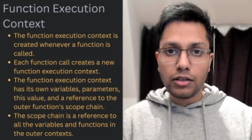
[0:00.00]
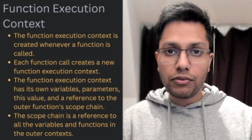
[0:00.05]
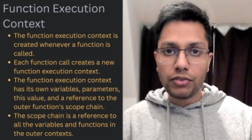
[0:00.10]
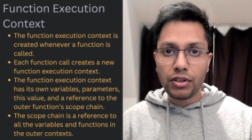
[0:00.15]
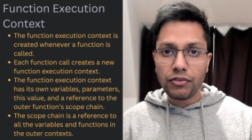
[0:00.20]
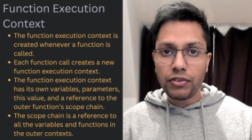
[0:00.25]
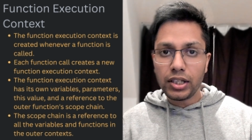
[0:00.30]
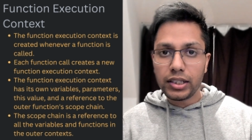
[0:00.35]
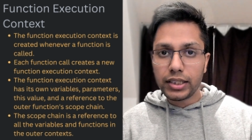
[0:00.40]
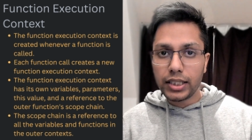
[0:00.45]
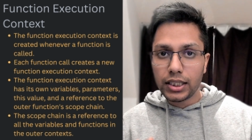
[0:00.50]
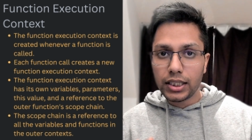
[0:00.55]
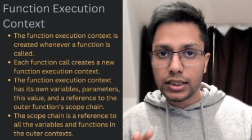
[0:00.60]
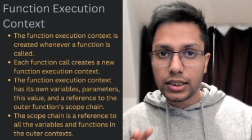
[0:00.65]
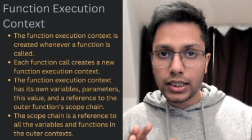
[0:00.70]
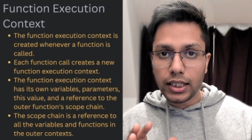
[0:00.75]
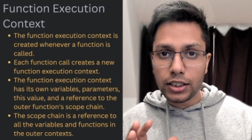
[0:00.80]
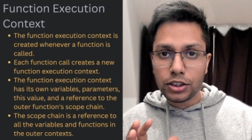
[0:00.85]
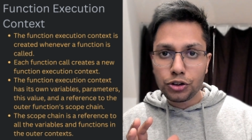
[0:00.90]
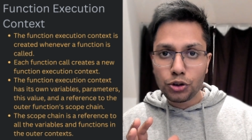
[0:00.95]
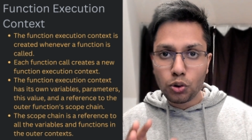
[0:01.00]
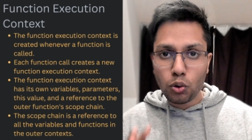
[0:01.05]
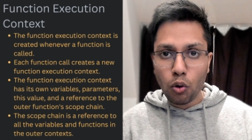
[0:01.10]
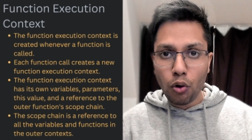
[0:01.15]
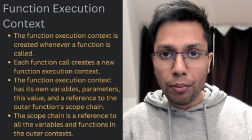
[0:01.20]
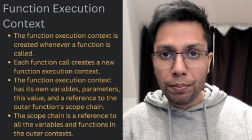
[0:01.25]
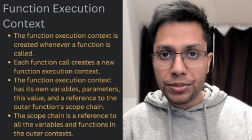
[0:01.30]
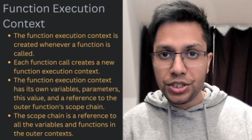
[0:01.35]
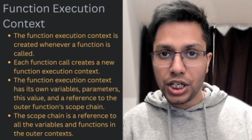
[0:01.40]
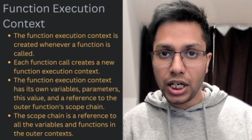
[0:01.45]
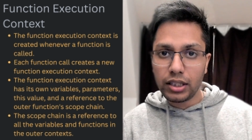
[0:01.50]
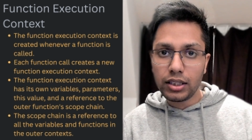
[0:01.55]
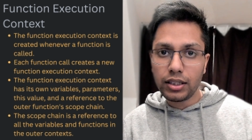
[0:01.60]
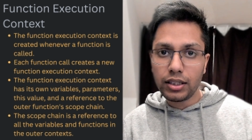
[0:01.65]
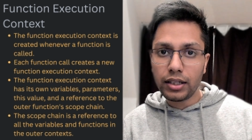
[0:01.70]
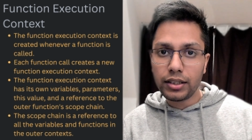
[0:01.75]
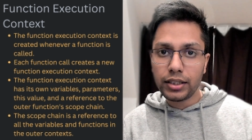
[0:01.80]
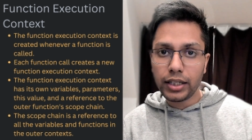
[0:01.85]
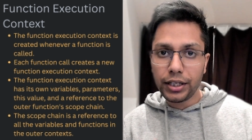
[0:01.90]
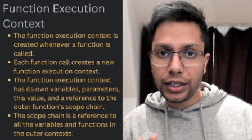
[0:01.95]
We will discuss scope chain in
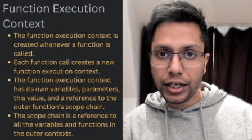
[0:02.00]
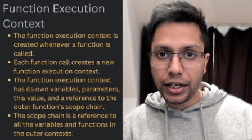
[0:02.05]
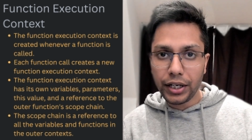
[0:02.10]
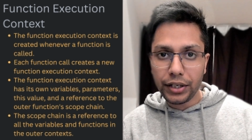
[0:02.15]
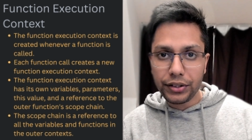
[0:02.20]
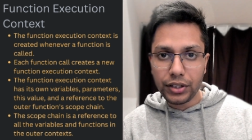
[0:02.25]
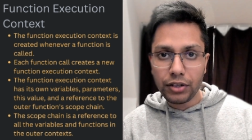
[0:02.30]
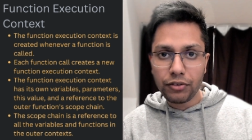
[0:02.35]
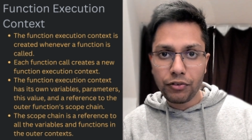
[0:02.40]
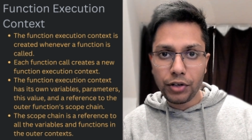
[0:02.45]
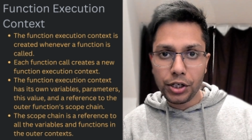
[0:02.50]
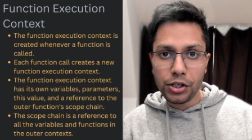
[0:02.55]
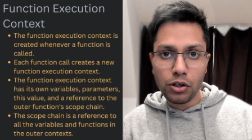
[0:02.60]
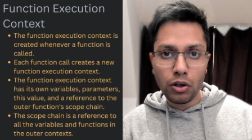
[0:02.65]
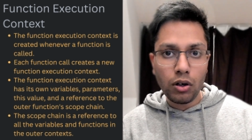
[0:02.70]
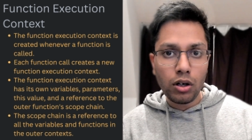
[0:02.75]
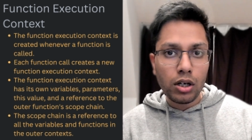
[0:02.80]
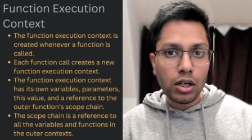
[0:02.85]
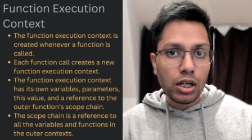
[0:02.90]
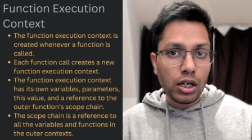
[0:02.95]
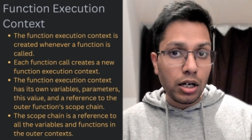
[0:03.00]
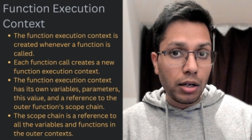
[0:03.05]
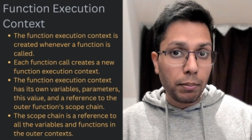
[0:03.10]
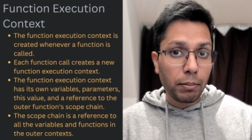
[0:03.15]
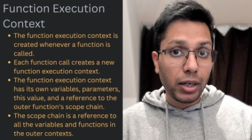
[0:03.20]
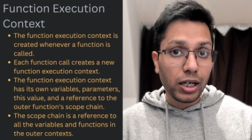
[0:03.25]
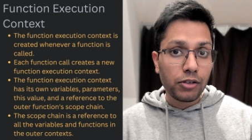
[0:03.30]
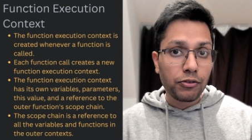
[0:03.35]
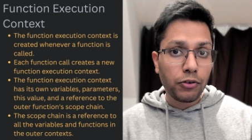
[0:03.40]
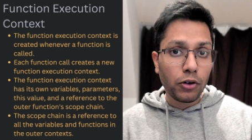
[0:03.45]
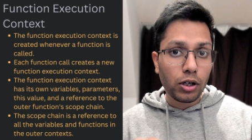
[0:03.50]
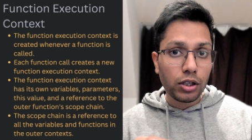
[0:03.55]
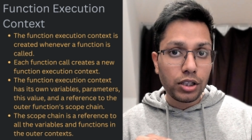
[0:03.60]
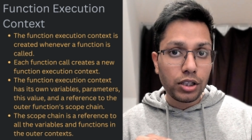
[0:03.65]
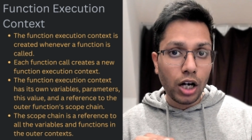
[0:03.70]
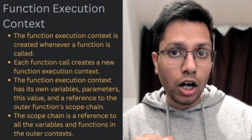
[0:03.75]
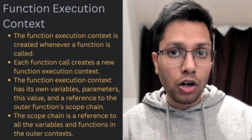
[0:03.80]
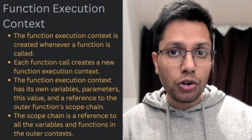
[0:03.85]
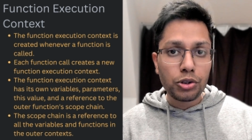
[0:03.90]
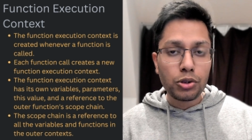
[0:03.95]
a dedicated video, but for
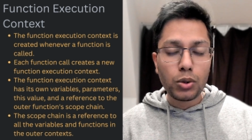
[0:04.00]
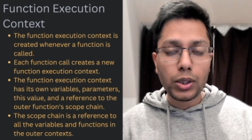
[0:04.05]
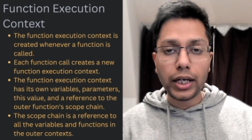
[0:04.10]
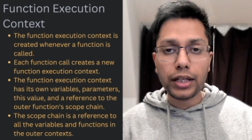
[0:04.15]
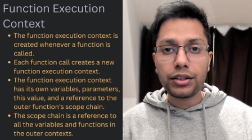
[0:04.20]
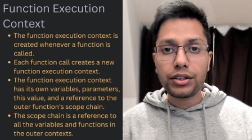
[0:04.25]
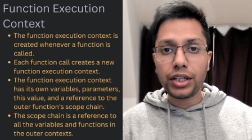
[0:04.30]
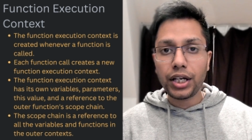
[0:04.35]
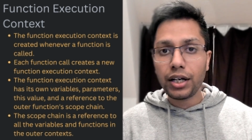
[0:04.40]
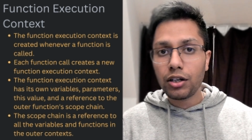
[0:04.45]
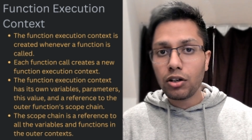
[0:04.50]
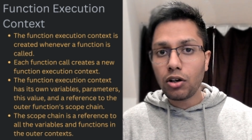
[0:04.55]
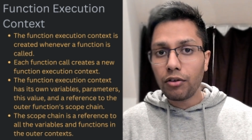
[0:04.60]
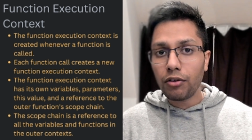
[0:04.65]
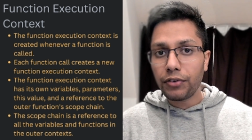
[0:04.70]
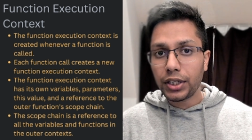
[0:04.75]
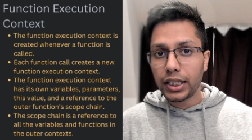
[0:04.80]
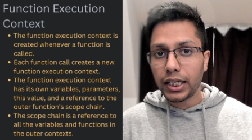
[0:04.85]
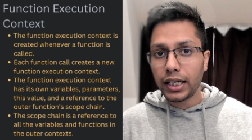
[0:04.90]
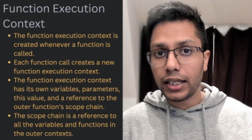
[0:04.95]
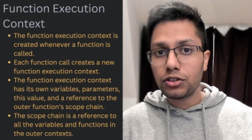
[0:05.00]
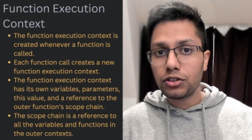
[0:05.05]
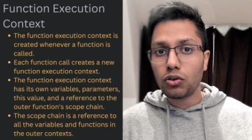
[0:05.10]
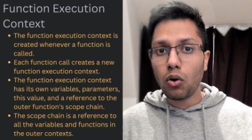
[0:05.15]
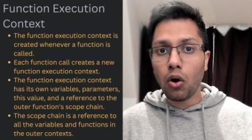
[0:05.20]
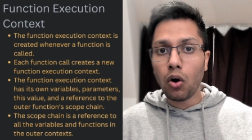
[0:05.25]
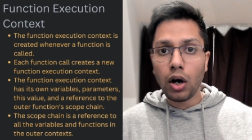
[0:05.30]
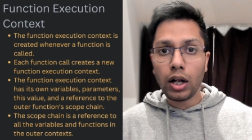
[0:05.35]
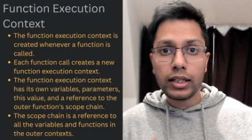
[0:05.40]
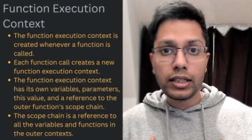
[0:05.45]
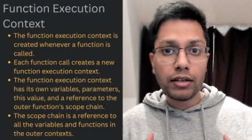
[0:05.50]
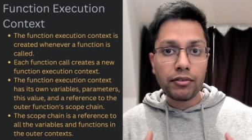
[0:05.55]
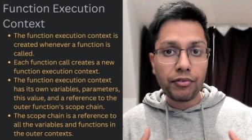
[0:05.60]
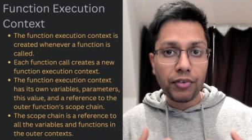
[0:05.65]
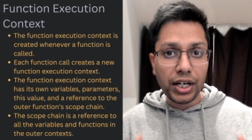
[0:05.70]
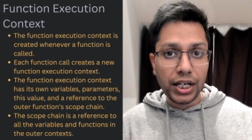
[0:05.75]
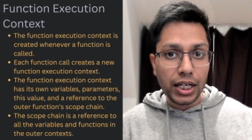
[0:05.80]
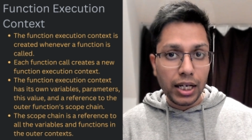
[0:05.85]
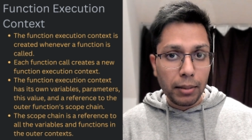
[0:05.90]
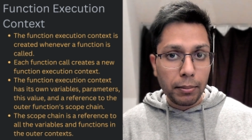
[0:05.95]
now you can think of it as all the
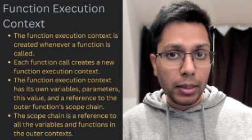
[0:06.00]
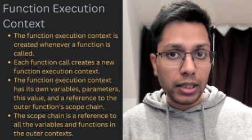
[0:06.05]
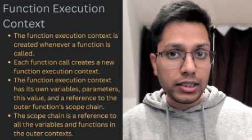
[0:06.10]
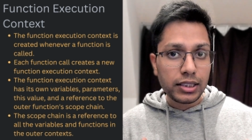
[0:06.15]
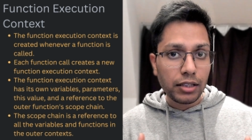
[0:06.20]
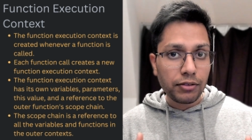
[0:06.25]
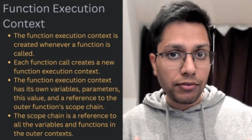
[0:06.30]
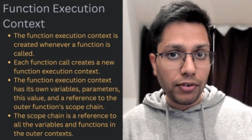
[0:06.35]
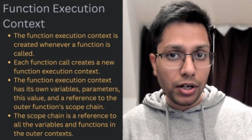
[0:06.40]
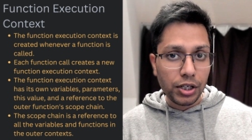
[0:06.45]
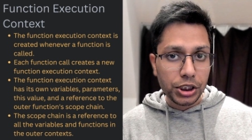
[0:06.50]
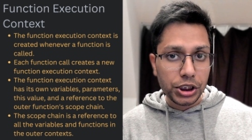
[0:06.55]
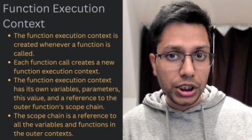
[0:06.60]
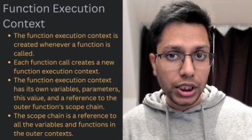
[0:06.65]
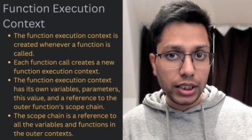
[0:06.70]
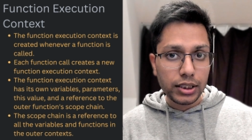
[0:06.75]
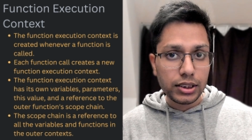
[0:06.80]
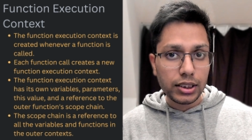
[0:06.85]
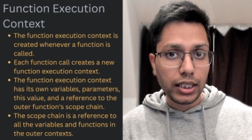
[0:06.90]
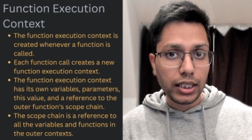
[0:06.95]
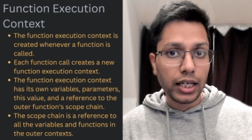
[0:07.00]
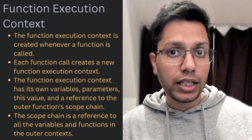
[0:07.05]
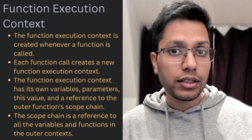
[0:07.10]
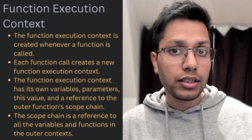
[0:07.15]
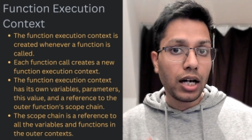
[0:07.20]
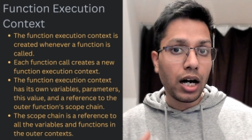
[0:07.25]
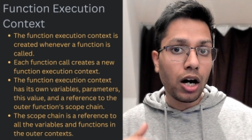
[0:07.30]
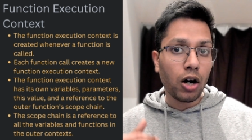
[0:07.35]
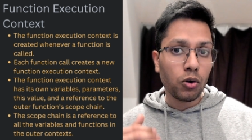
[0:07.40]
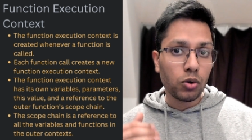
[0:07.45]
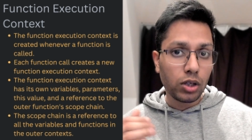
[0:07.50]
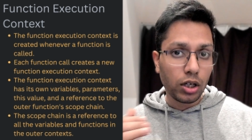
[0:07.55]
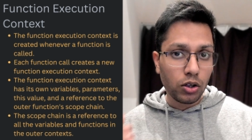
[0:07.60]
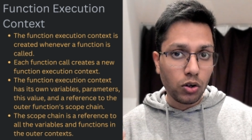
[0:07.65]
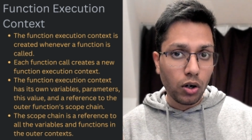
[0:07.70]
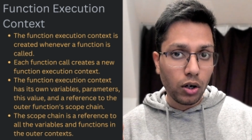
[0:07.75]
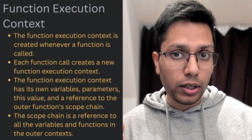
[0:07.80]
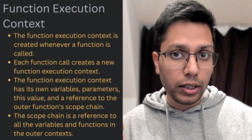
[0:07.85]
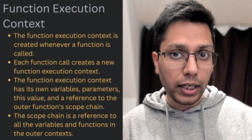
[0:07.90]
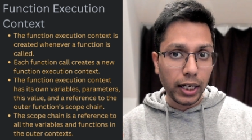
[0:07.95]
variables and functions in the outer
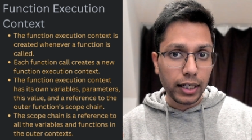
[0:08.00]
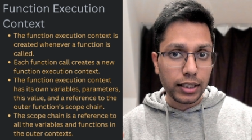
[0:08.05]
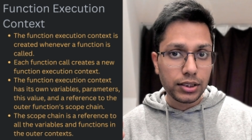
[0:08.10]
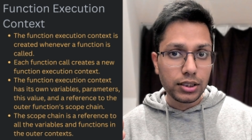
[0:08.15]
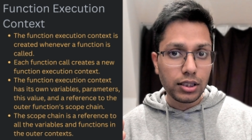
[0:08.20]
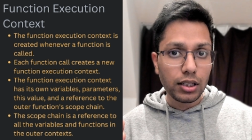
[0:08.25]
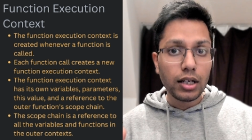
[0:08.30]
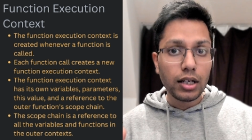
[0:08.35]
context,